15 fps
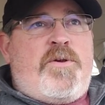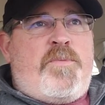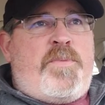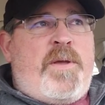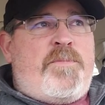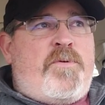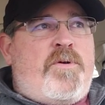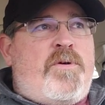
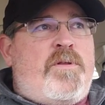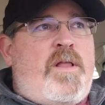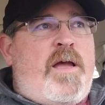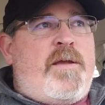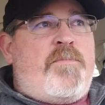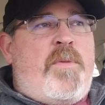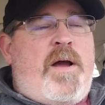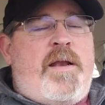people who are
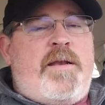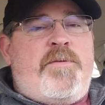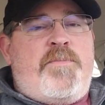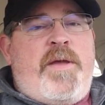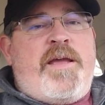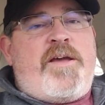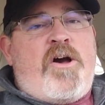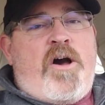like-minded,
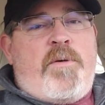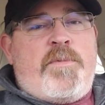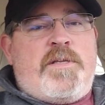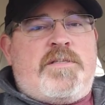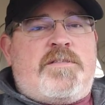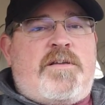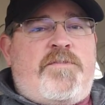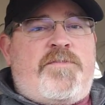make
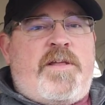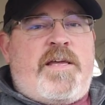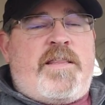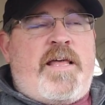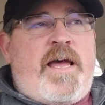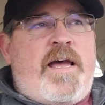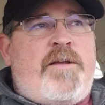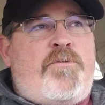comments, stuff like
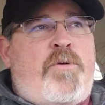that.